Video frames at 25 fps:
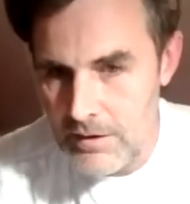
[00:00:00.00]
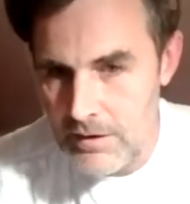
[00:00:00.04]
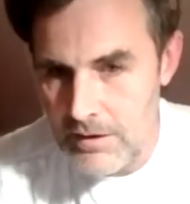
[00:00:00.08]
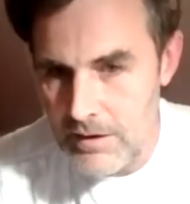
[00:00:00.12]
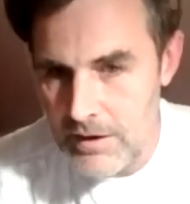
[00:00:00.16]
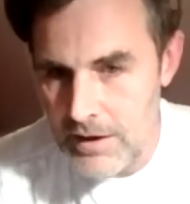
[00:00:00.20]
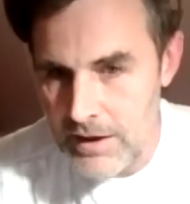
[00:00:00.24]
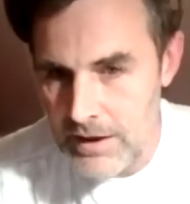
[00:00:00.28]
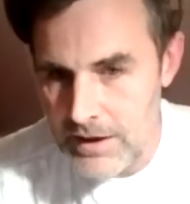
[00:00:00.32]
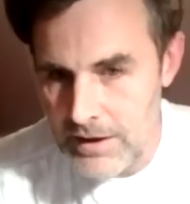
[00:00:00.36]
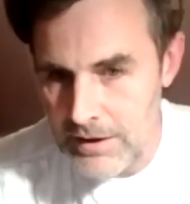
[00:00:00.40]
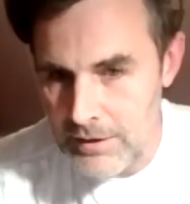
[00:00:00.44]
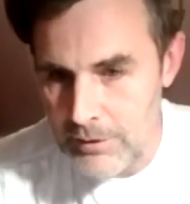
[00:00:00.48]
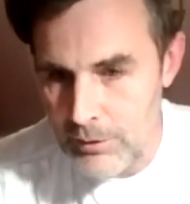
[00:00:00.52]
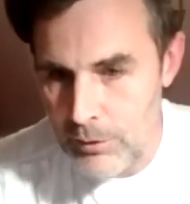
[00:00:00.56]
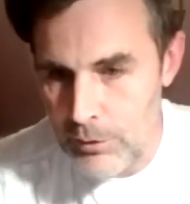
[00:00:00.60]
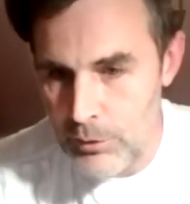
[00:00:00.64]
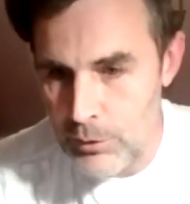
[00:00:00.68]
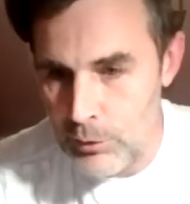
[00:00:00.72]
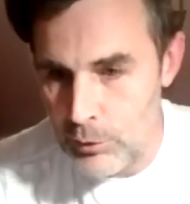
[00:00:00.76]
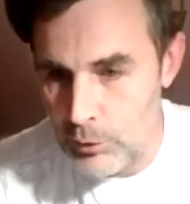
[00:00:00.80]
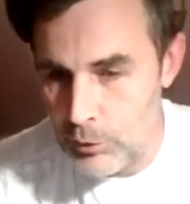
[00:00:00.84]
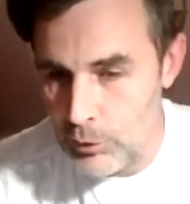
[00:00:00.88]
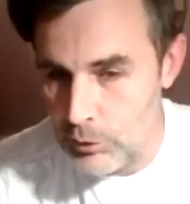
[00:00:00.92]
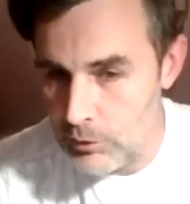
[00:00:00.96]
and
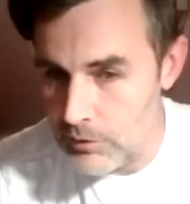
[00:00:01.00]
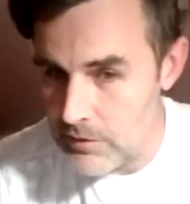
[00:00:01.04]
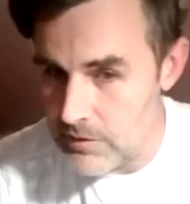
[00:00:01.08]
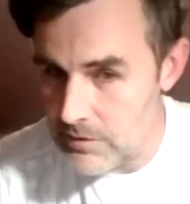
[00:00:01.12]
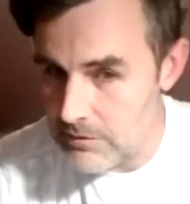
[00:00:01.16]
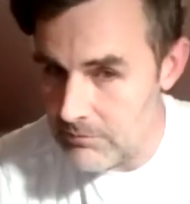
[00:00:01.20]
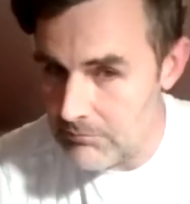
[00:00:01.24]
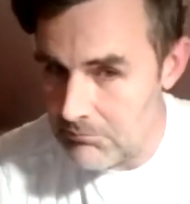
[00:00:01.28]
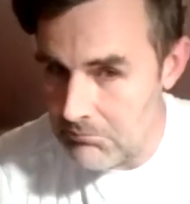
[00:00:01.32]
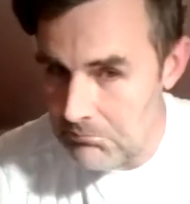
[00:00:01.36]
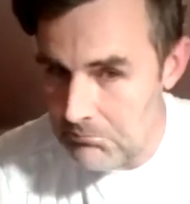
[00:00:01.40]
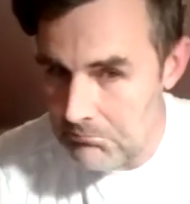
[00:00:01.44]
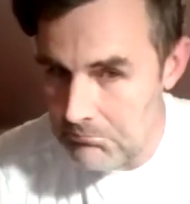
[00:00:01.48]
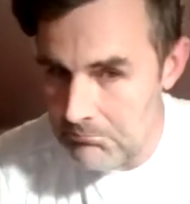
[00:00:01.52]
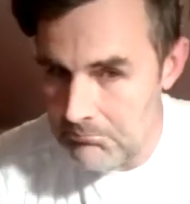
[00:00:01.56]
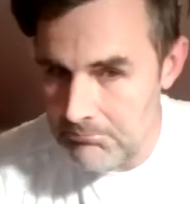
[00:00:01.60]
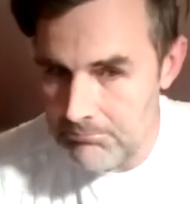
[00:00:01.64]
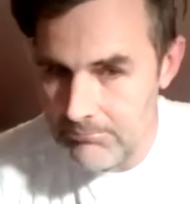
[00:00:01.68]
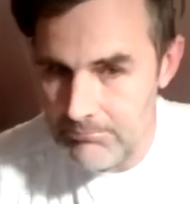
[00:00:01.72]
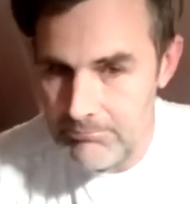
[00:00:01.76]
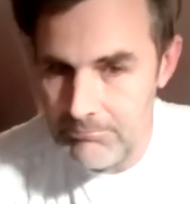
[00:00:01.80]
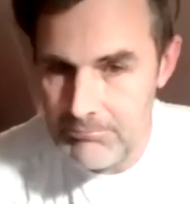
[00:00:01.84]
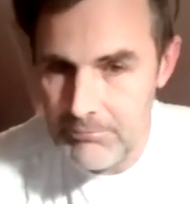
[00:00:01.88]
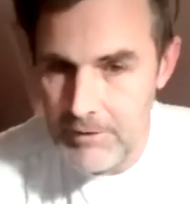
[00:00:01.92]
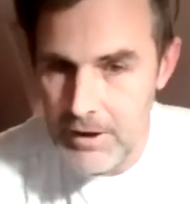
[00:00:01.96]
thought
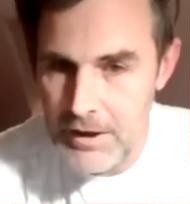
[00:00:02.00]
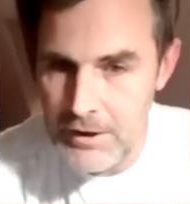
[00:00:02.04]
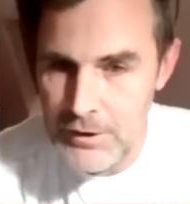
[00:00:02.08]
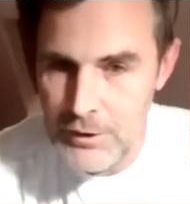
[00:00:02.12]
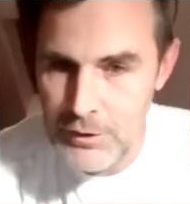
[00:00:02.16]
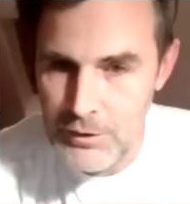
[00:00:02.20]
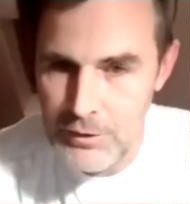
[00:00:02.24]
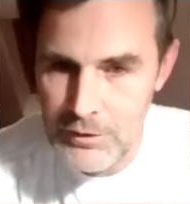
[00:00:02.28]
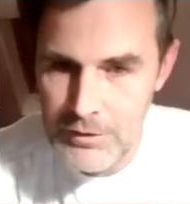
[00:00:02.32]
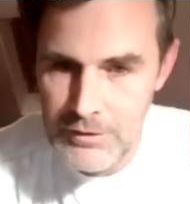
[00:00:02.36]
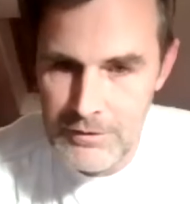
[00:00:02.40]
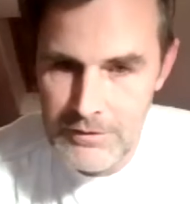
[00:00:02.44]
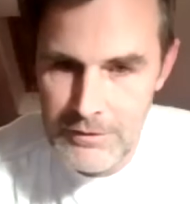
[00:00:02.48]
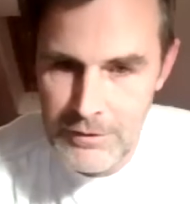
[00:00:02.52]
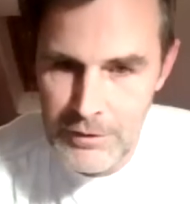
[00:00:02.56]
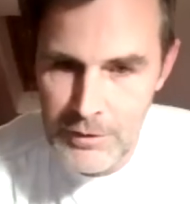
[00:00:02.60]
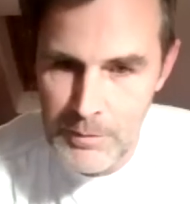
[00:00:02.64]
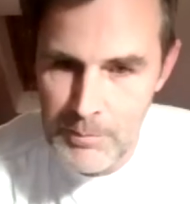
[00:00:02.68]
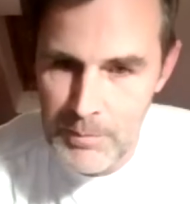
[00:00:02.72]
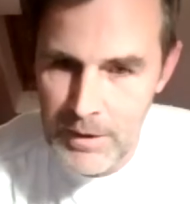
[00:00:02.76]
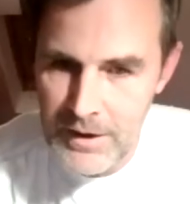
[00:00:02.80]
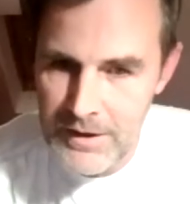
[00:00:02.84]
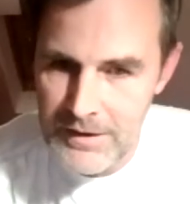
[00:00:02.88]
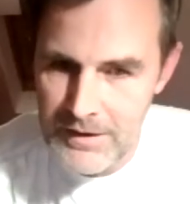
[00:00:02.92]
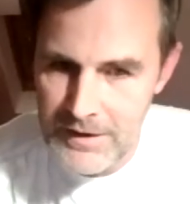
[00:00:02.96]
I could
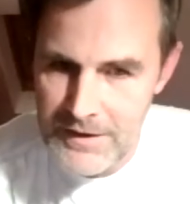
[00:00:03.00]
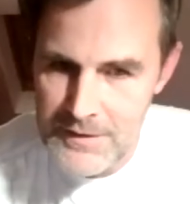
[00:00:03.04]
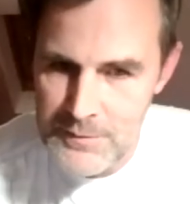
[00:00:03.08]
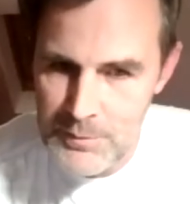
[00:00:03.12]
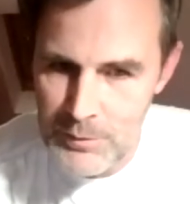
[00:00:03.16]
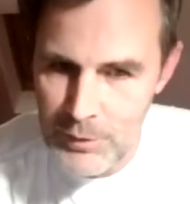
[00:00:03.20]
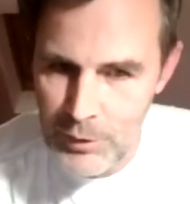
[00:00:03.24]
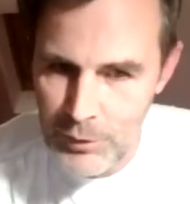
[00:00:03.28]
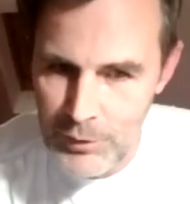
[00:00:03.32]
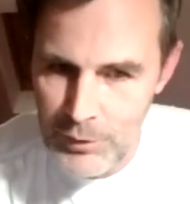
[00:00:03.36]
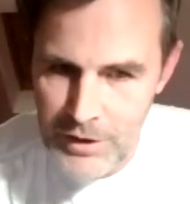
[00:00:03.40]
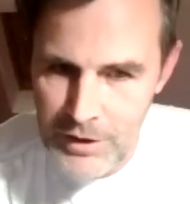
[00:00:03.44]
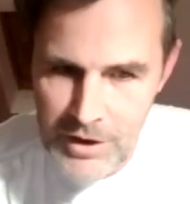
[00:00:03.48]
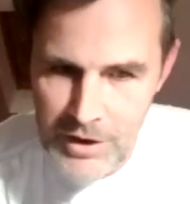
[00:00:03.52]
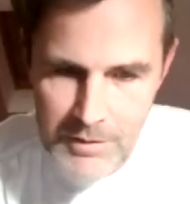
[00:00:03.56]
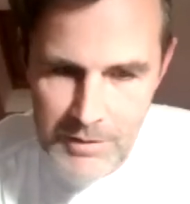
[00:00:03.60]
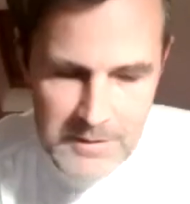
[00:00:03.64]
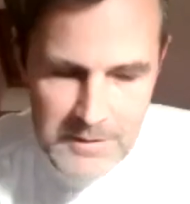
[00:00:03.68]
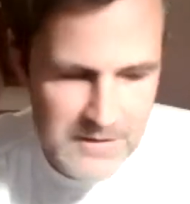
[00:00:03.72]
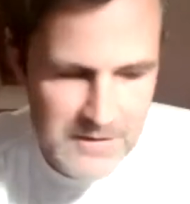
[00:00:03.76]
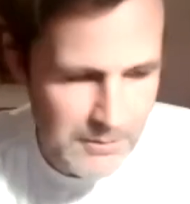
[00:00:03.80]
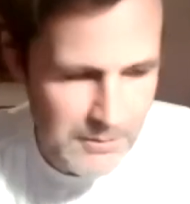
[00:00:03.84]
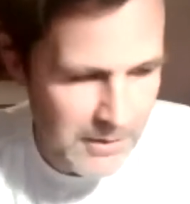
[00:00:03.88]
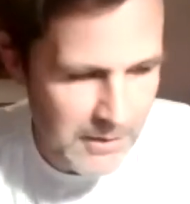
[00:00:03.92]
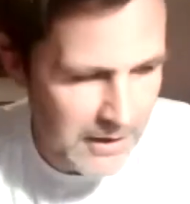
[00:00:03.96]
combine this with origami
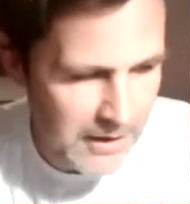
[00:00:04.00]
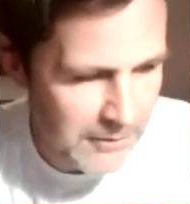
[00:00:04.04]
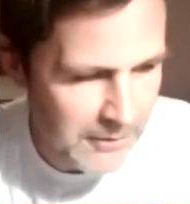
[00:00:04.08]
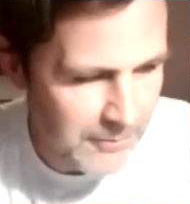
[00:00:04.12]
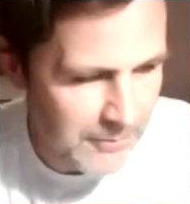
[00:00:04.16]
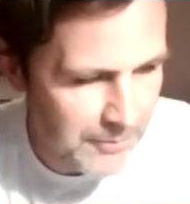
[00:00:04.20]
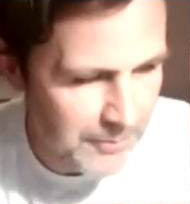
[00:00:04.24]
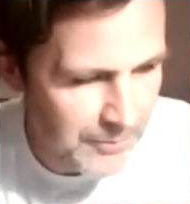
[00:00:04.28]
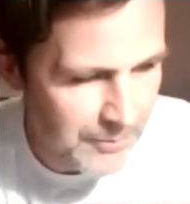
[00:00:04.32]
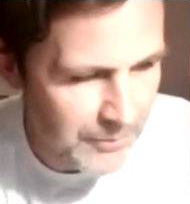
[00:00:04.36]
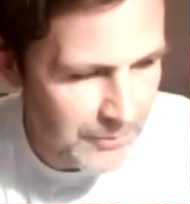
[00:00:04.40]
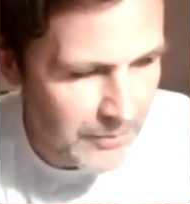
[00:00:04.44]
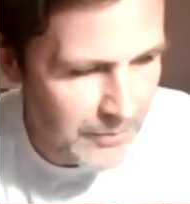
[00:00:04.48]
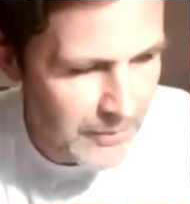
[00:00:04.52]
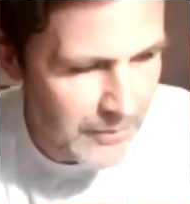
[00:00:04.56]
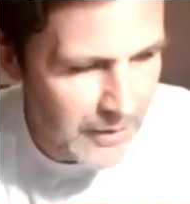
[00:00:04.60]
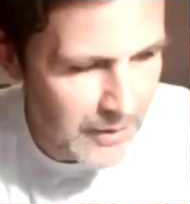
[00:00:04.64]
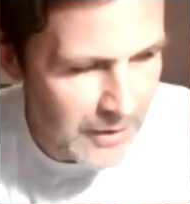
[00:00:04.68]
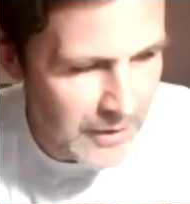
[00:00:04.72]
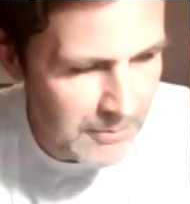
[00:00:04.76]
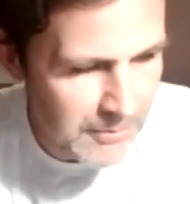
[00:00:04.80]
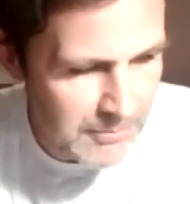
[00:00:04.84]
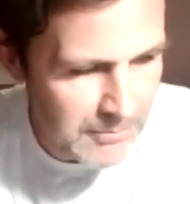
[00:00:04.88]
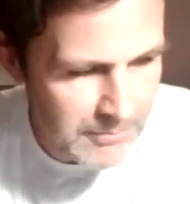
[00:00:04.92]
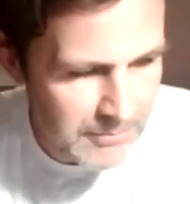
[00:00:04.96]
somehow.
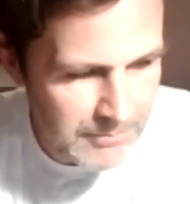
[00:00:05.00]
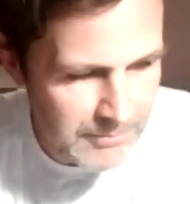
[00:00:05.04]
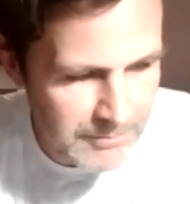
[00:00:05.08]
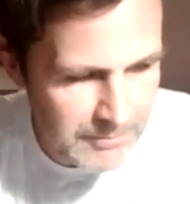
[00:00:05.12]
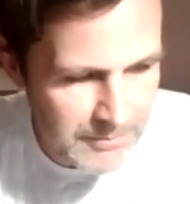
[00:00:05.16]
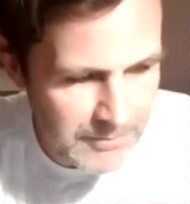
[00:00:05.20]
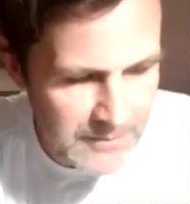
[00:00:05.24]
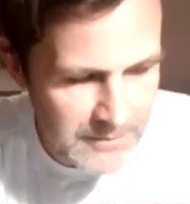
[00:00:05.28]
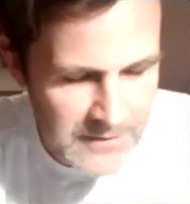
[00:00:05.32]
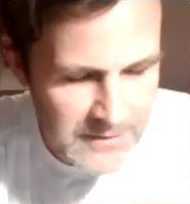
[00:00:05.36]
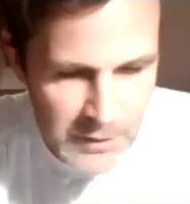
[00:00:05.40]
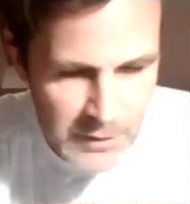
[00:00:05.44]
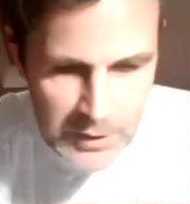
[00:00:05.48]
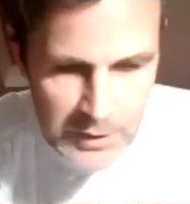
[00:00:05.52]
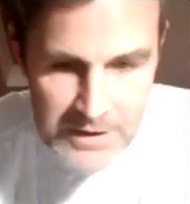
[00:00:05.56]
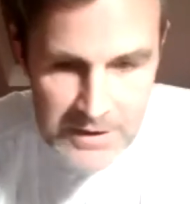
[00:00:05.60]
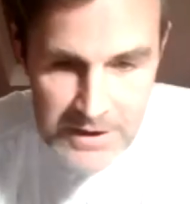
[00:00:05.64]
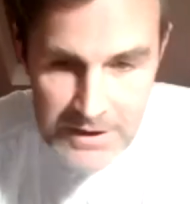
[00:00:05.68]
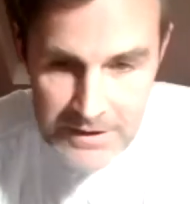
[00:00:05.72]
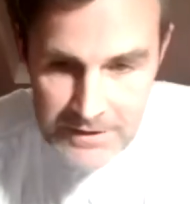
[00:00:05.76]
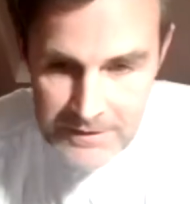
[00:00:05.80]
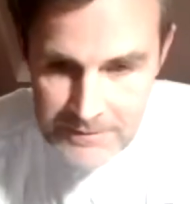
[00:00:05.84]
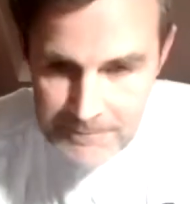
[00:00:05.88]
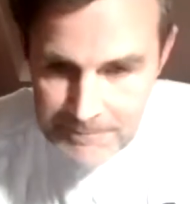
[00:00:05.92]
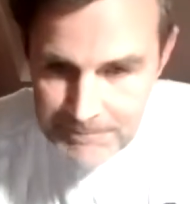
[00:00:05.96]
So I did.